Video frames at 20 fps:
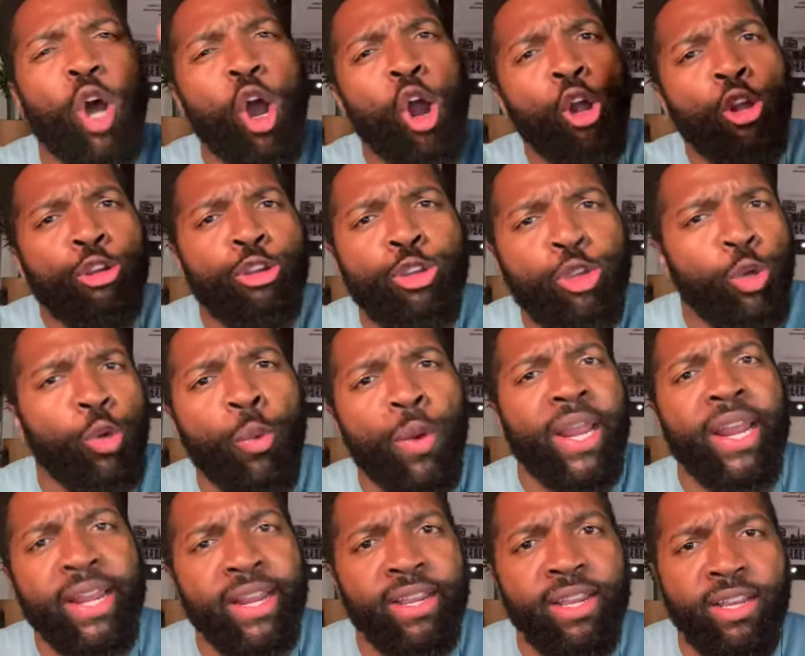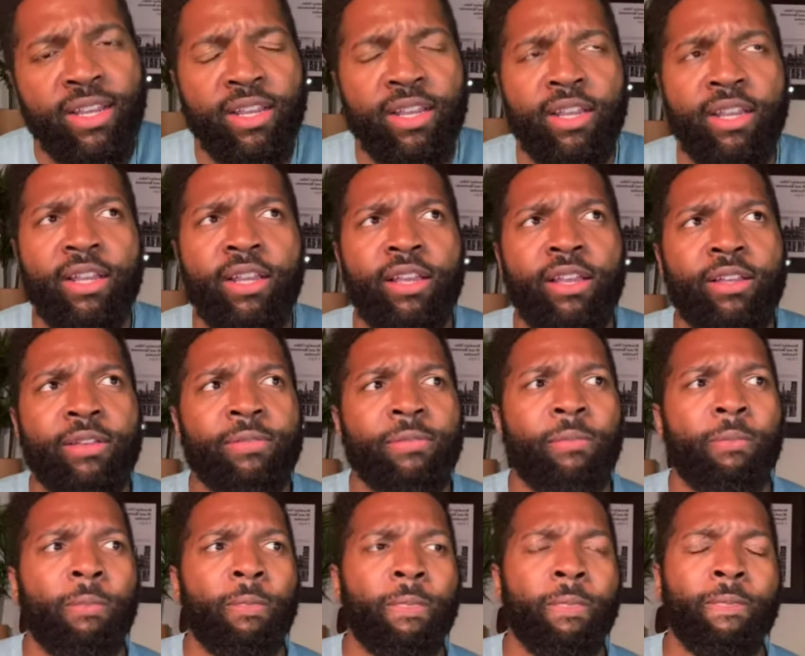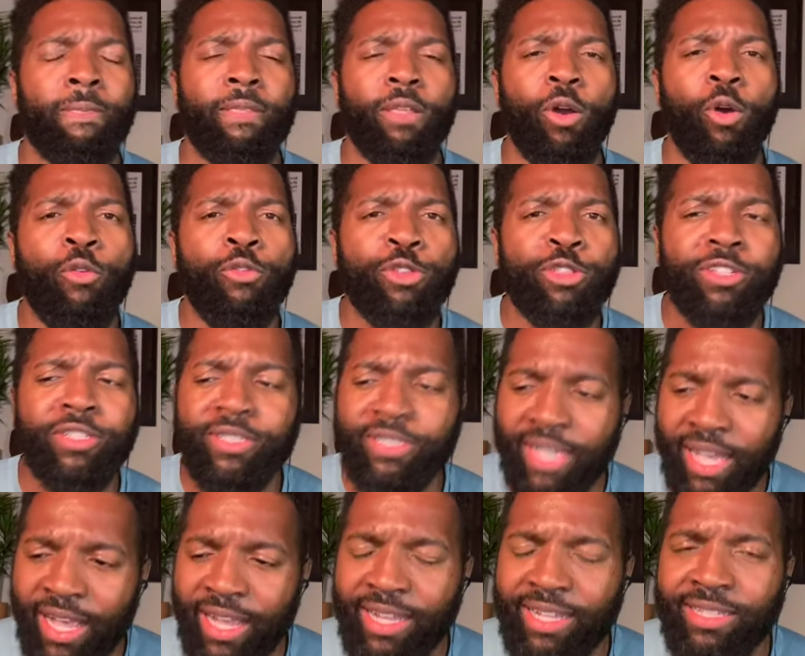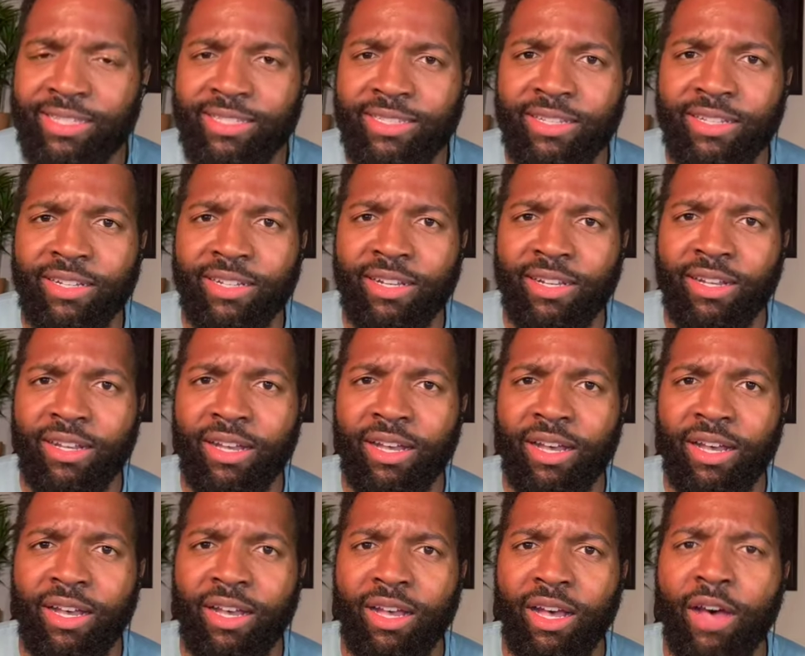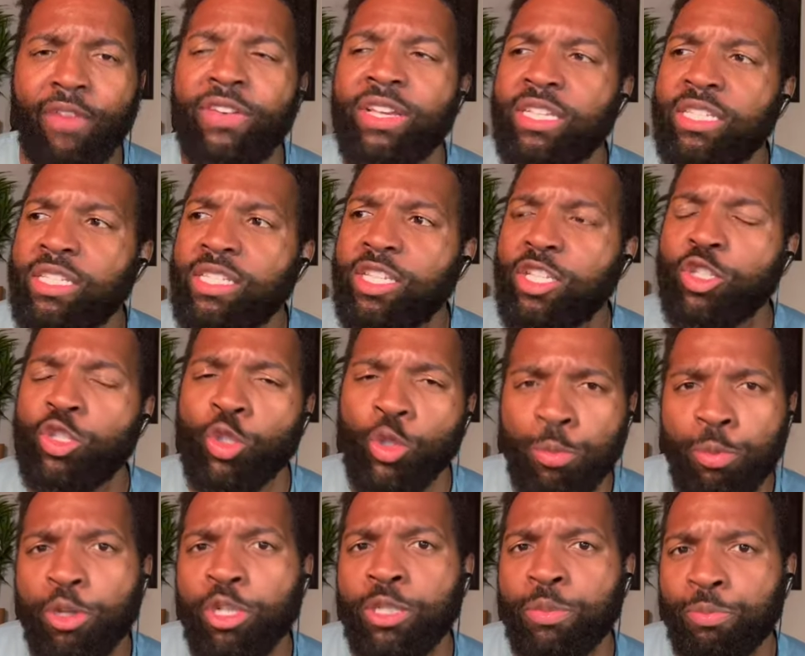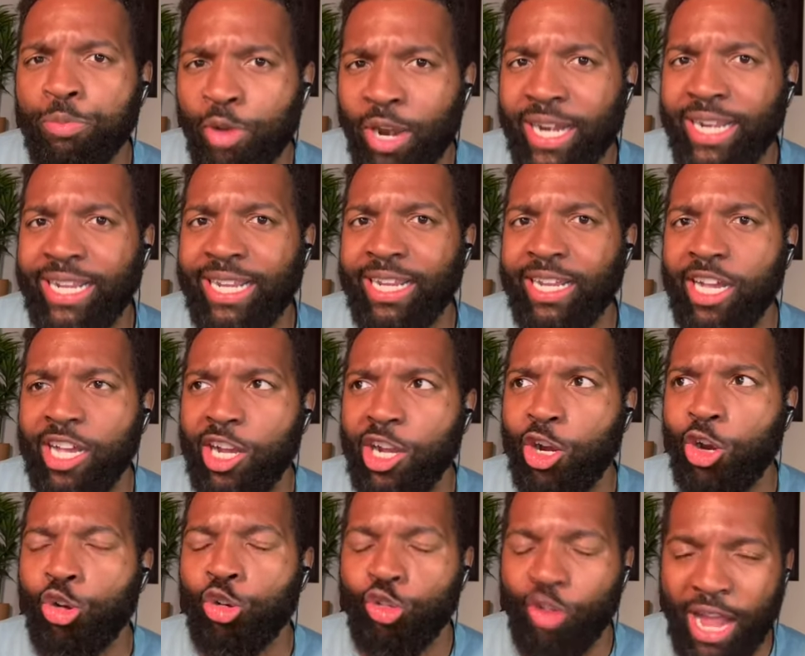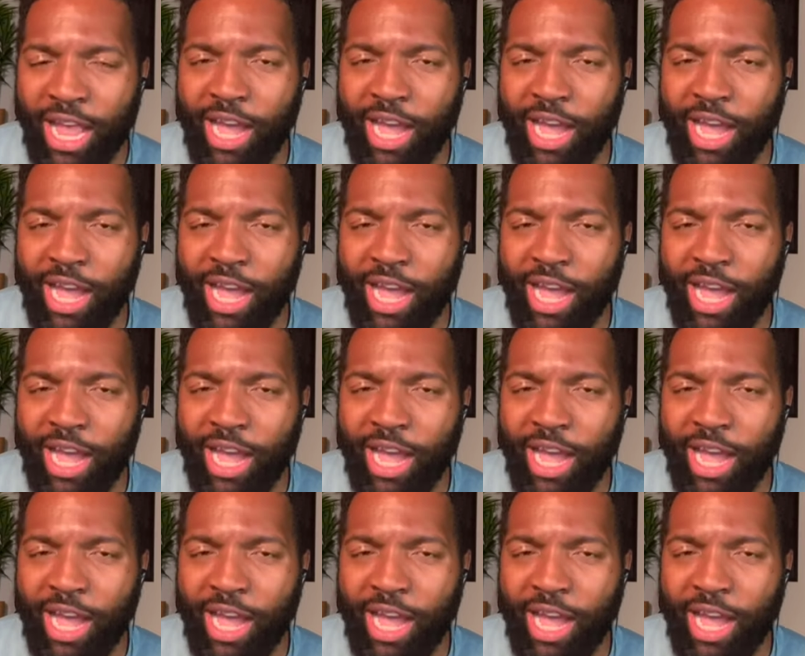over the size of his super spreading crowd in Tulsa, Oklahoma.